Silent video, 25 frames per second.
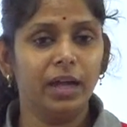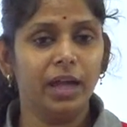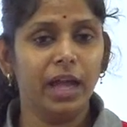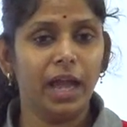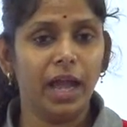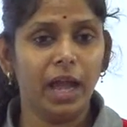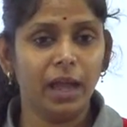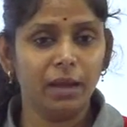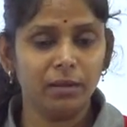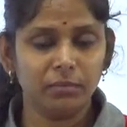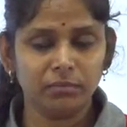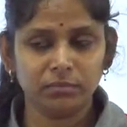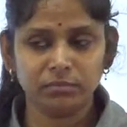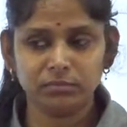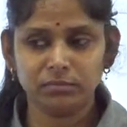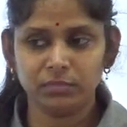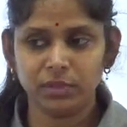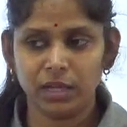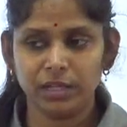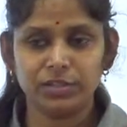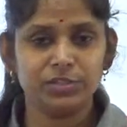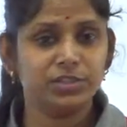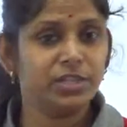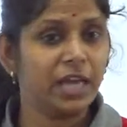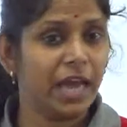
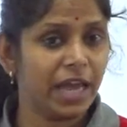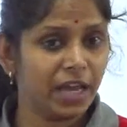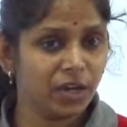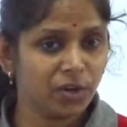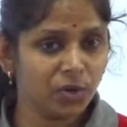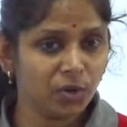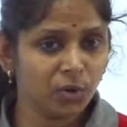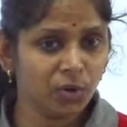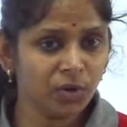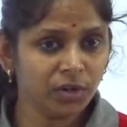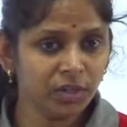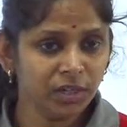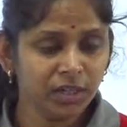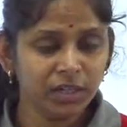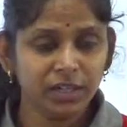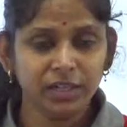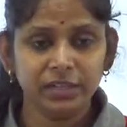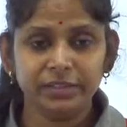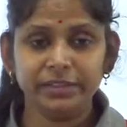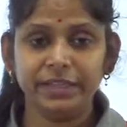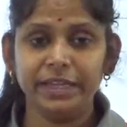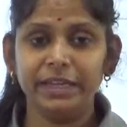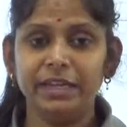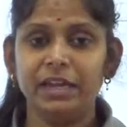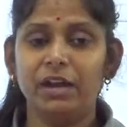zygote,
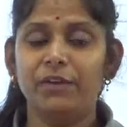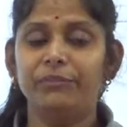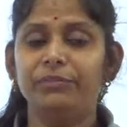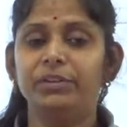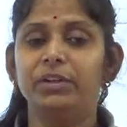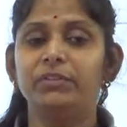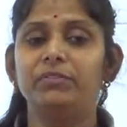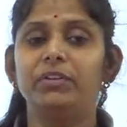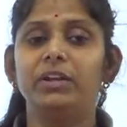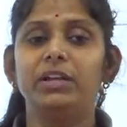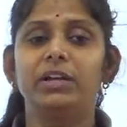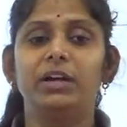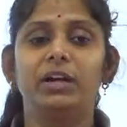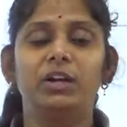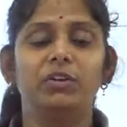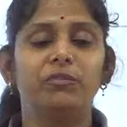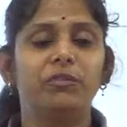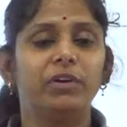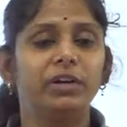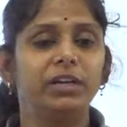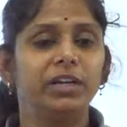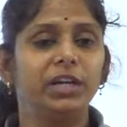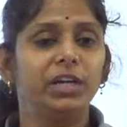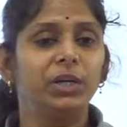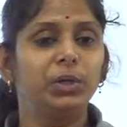then after will
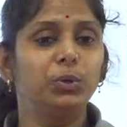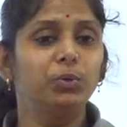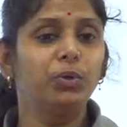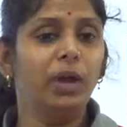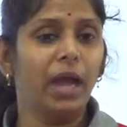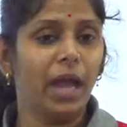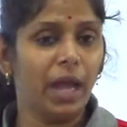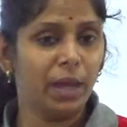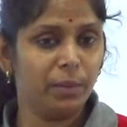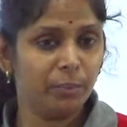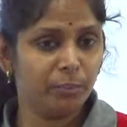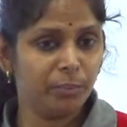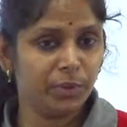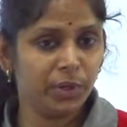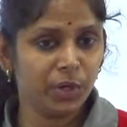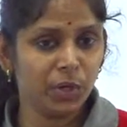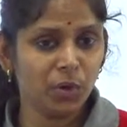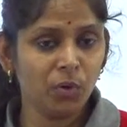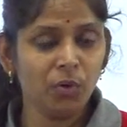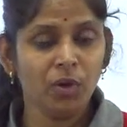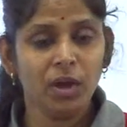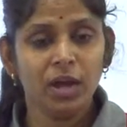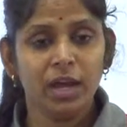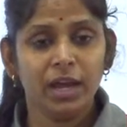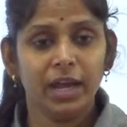convert into
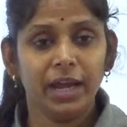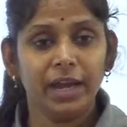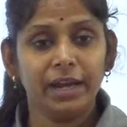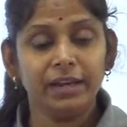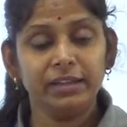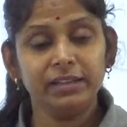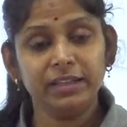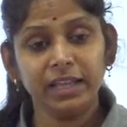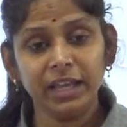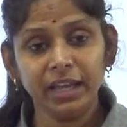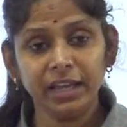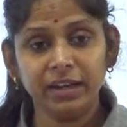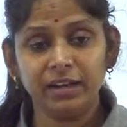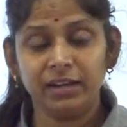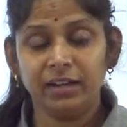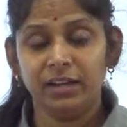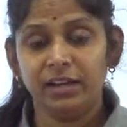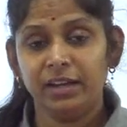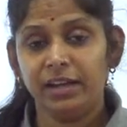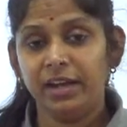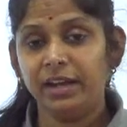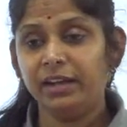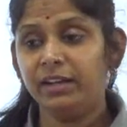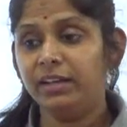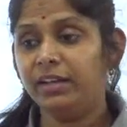embryo, and then
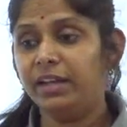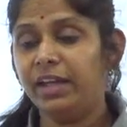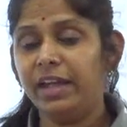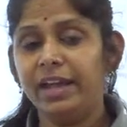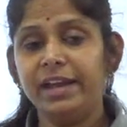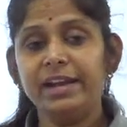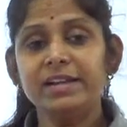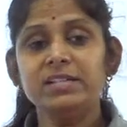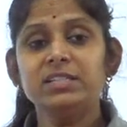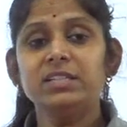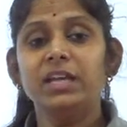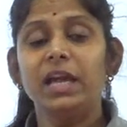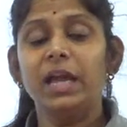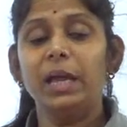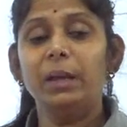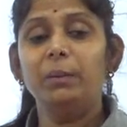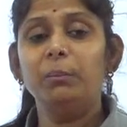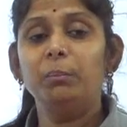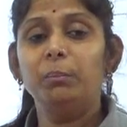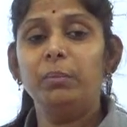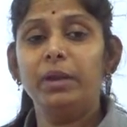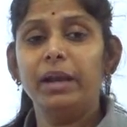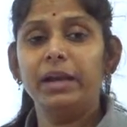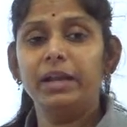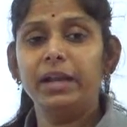it gets
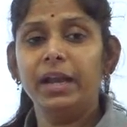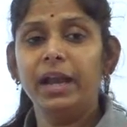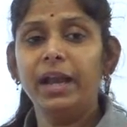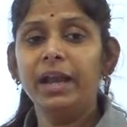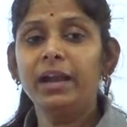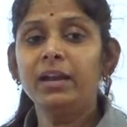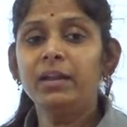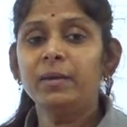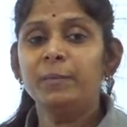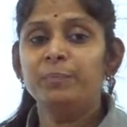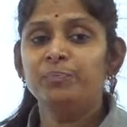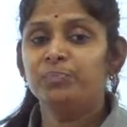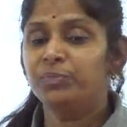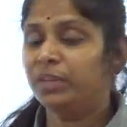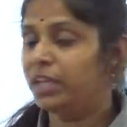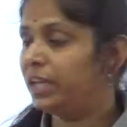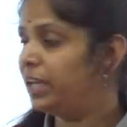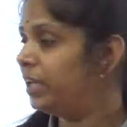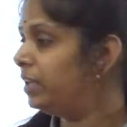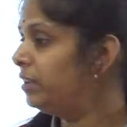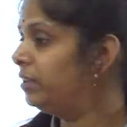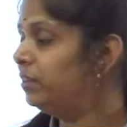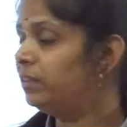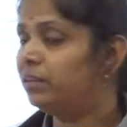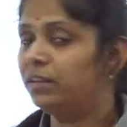embedded
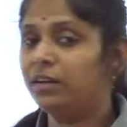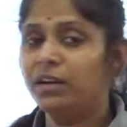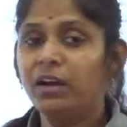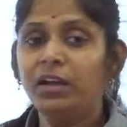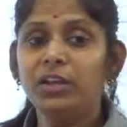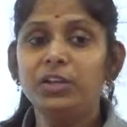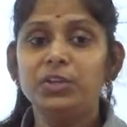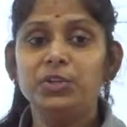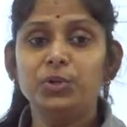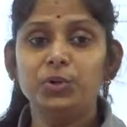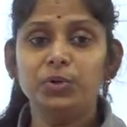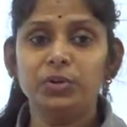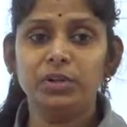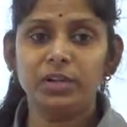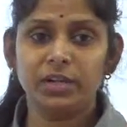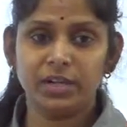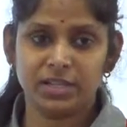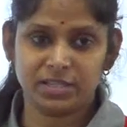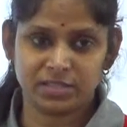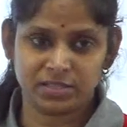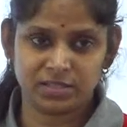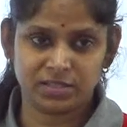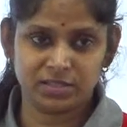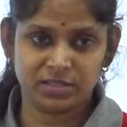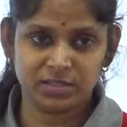in the
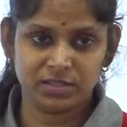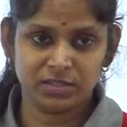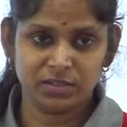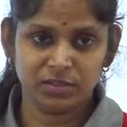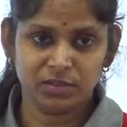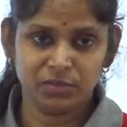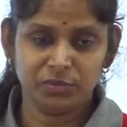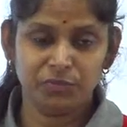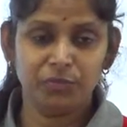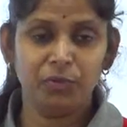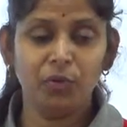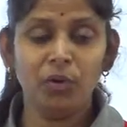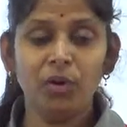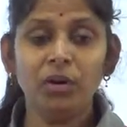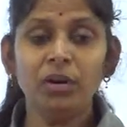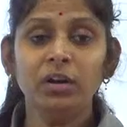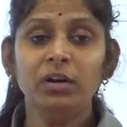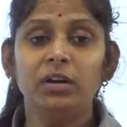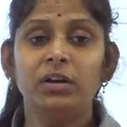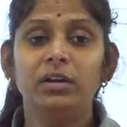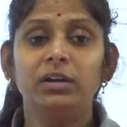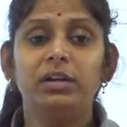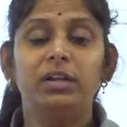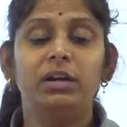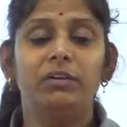uterus for
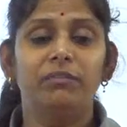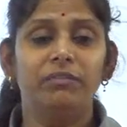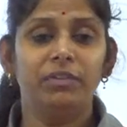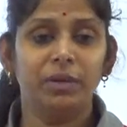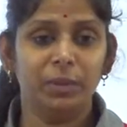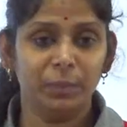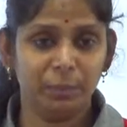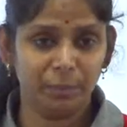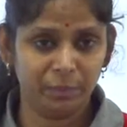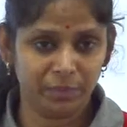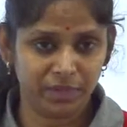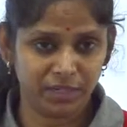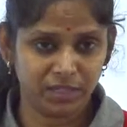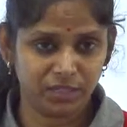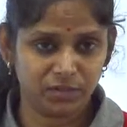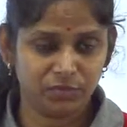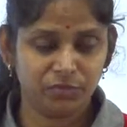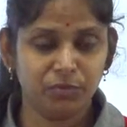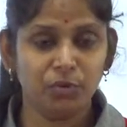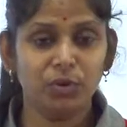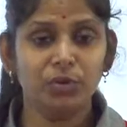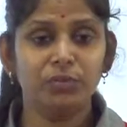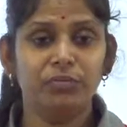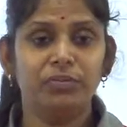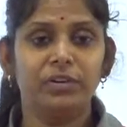development,
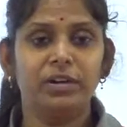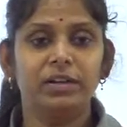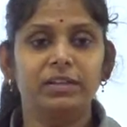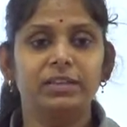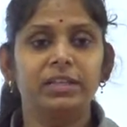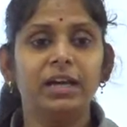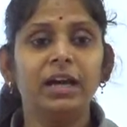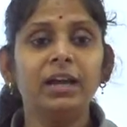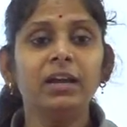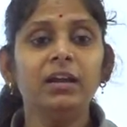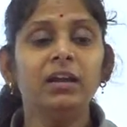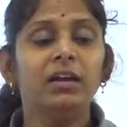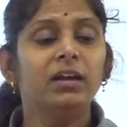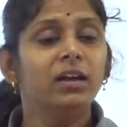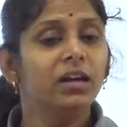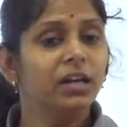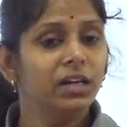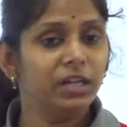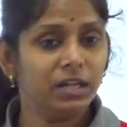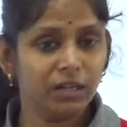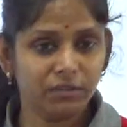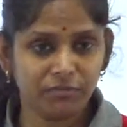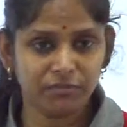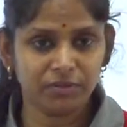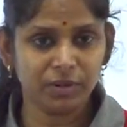for further
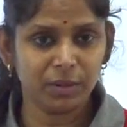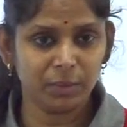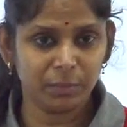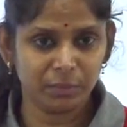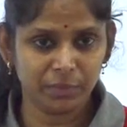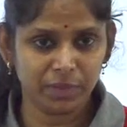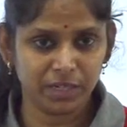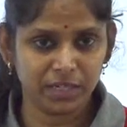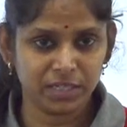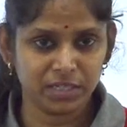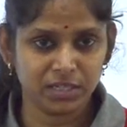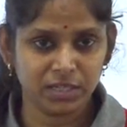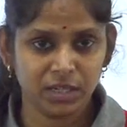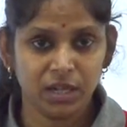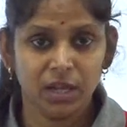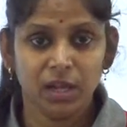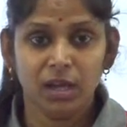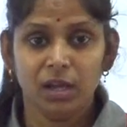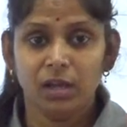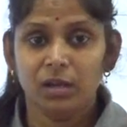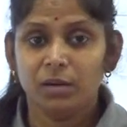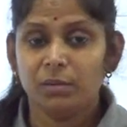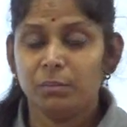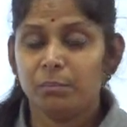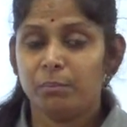development.
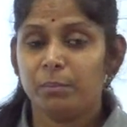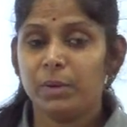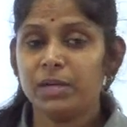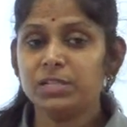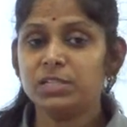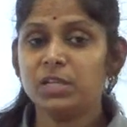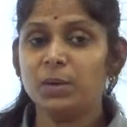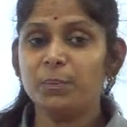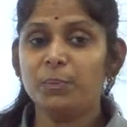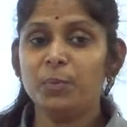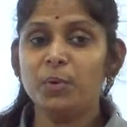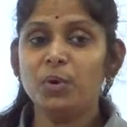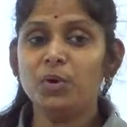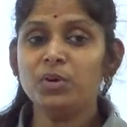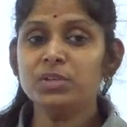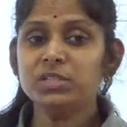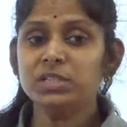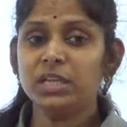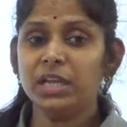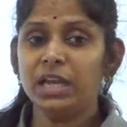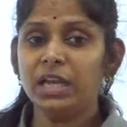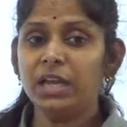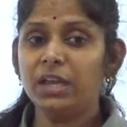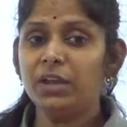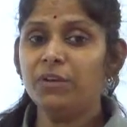But suppose
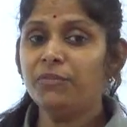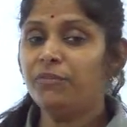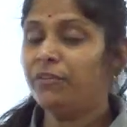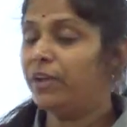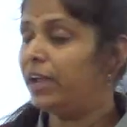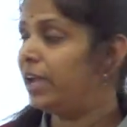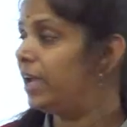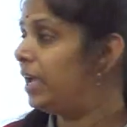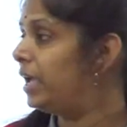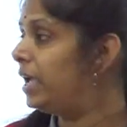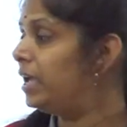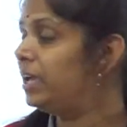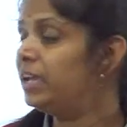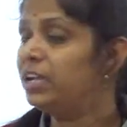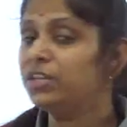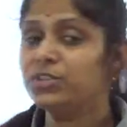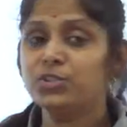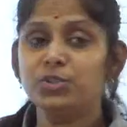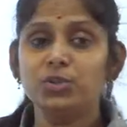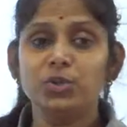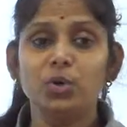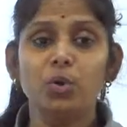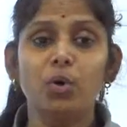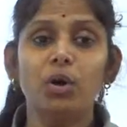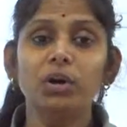if egg is
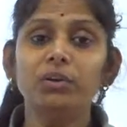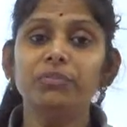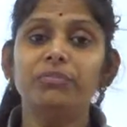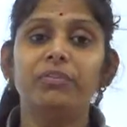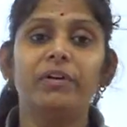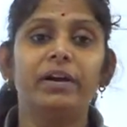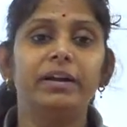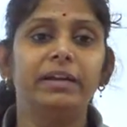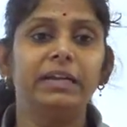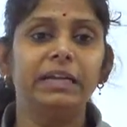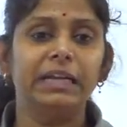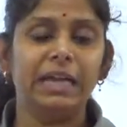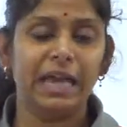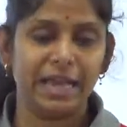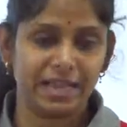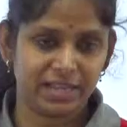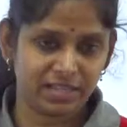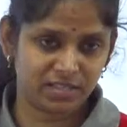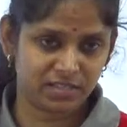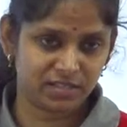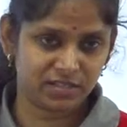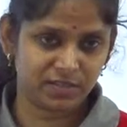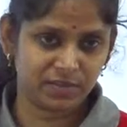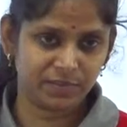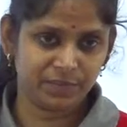not
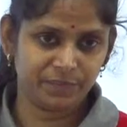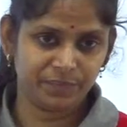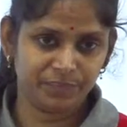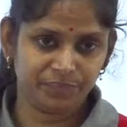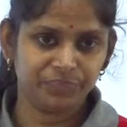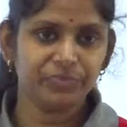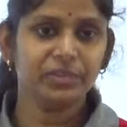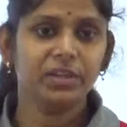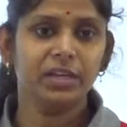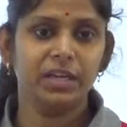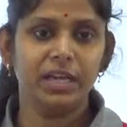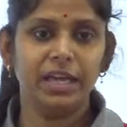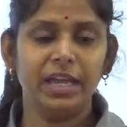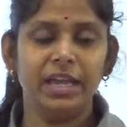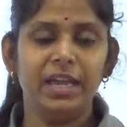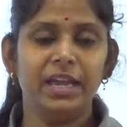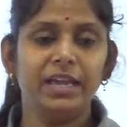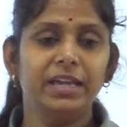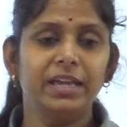fertilized, so